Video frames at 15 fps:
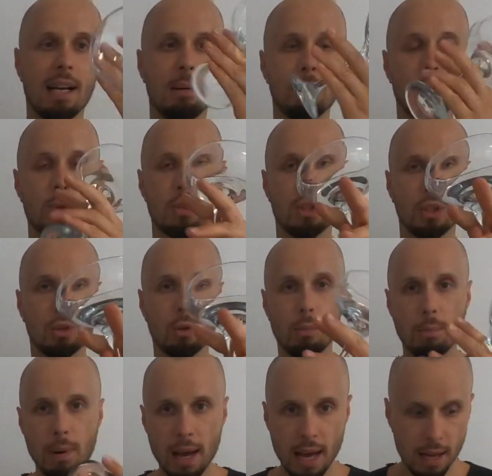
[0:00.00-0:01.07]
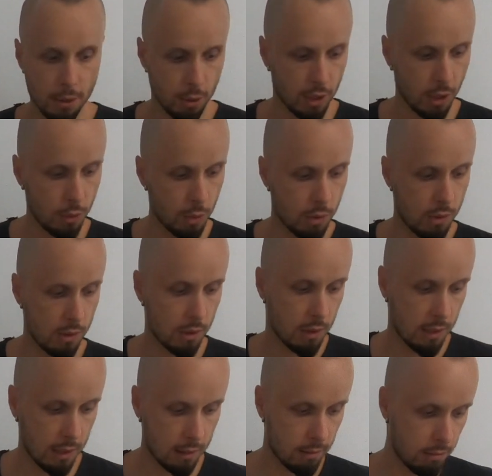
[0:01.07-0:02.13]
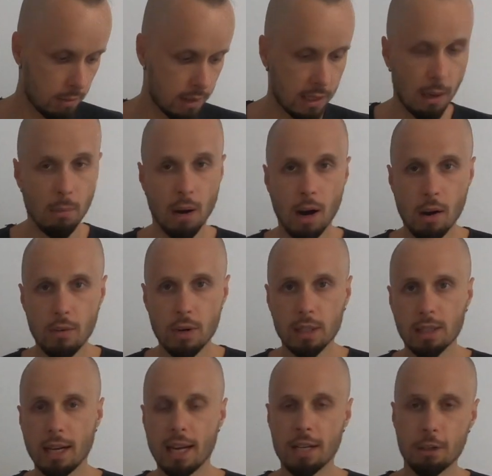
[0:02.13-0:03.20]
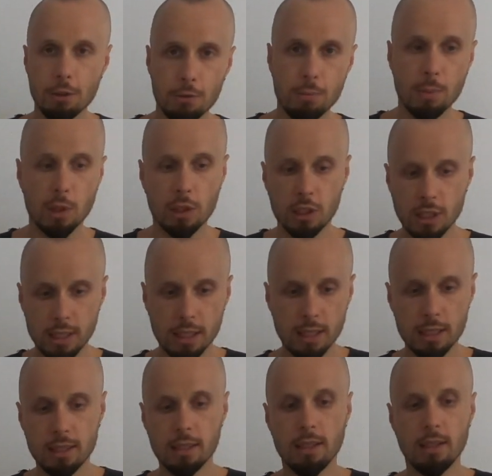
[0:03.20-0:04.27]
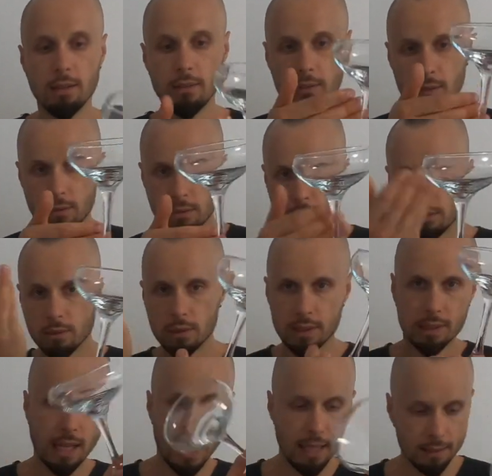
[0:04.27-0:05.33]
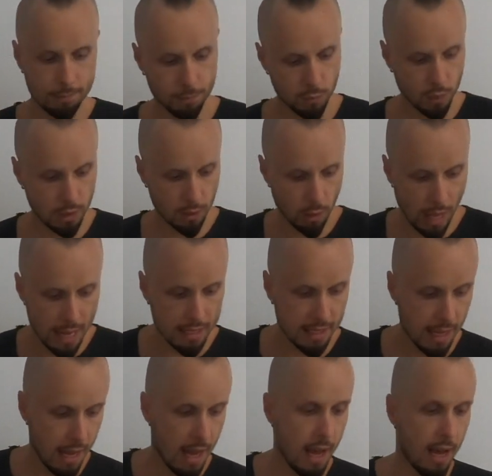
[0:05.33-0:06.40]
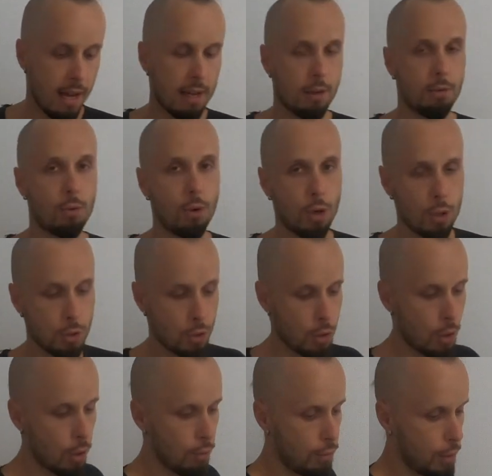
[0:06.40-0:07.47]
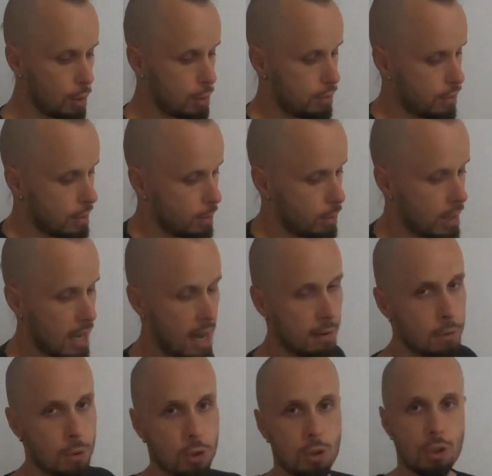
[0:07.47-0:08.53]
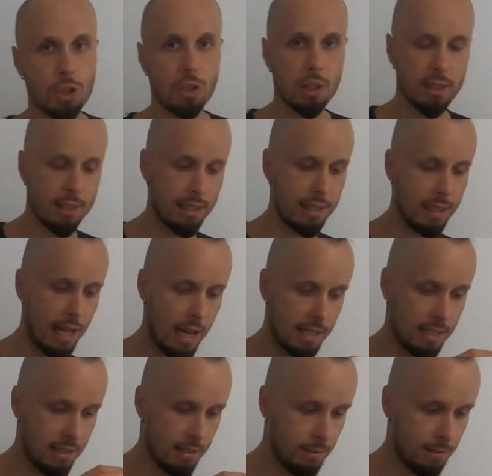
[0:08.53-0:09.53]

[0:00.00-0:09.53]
I'm using coupe. You can use some other kind of martini style glass. And of course, you know, first thing we have to chill the glass.